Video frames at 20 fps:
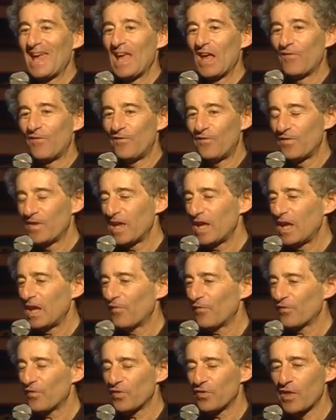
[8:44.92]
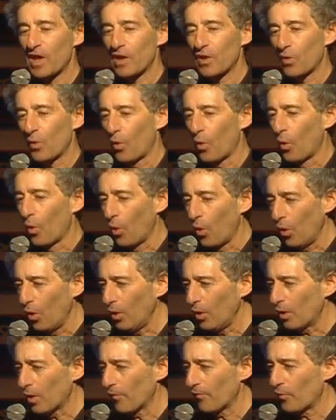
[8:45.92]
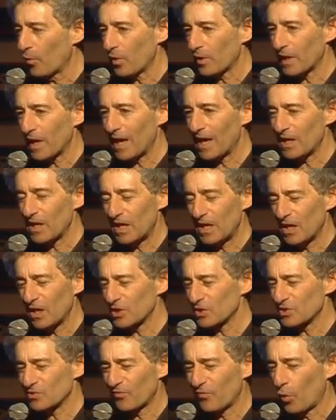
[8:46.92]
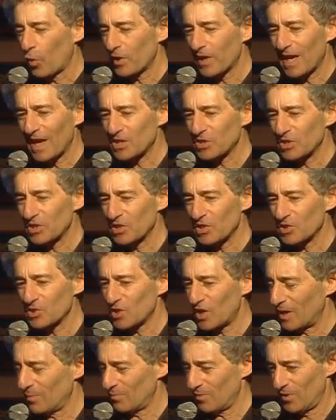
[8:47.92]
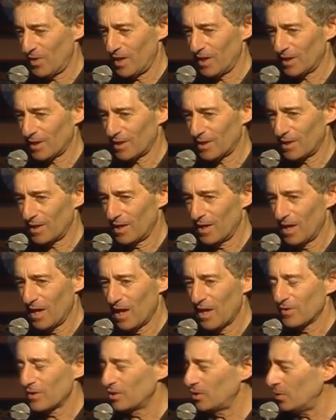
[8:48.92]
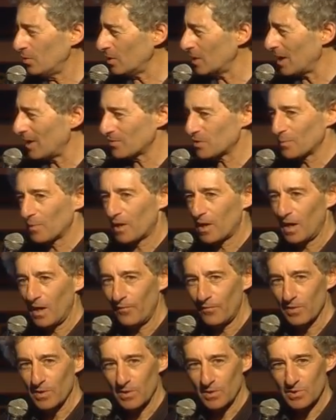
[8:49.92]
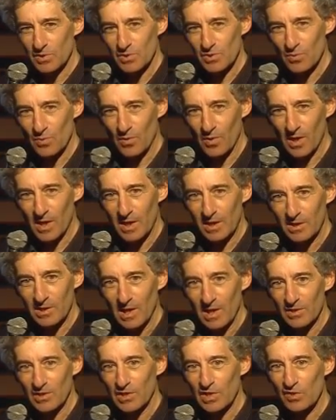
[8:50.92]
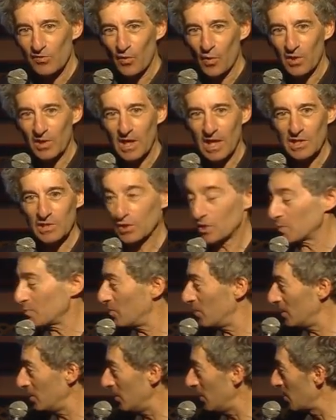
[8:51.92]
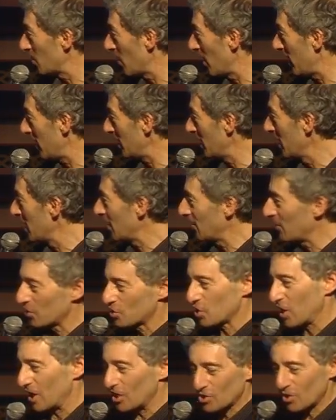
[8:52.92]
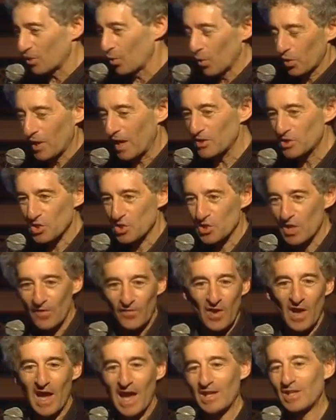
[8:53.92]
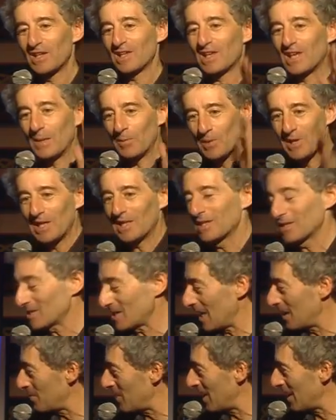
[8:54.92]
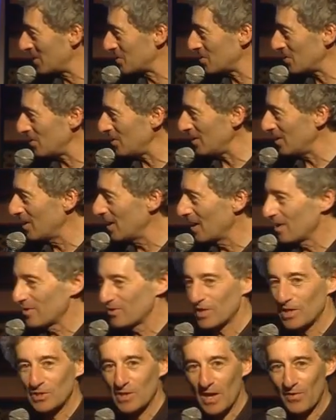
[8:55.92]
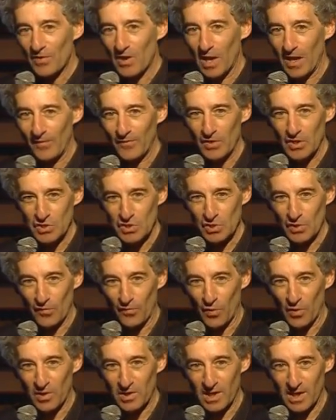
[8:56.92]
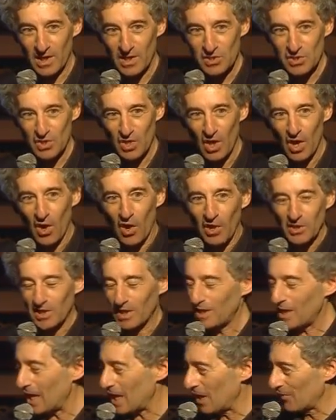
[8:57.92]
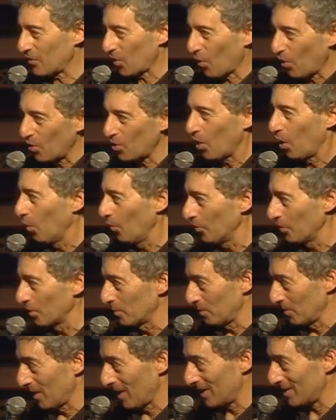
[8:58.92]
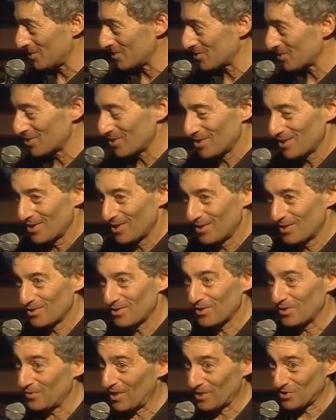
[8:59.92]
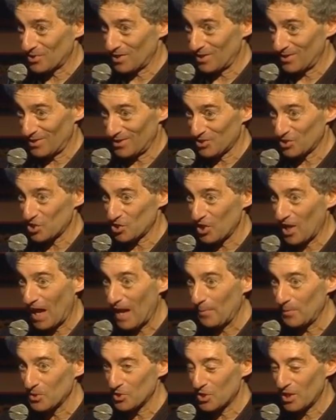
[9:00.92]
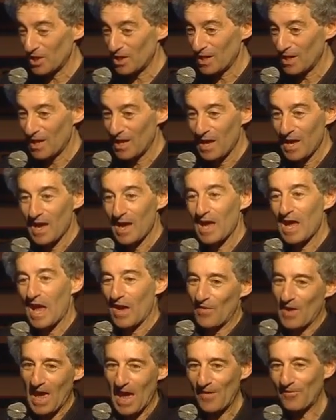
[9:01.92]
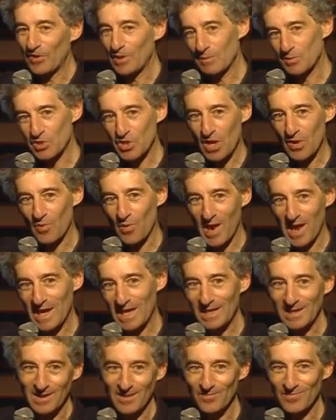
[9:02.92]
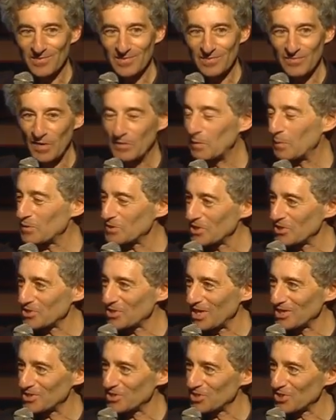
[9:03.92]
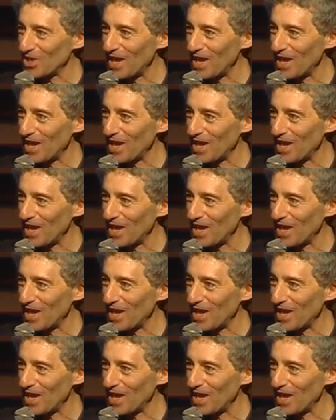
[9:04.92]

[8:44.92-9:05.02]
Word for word: If, if they all are forecasting the same thing, then you can have some confidence, right? That this forecast looks pretty good, right? If you're changing all kinds of stuff and you keep on getting the same answer, then you have confidence in your forecast. On the other hand, if they're all over the place, you know, that's not, it's just the opposite. If half of them say rain, 50% chance of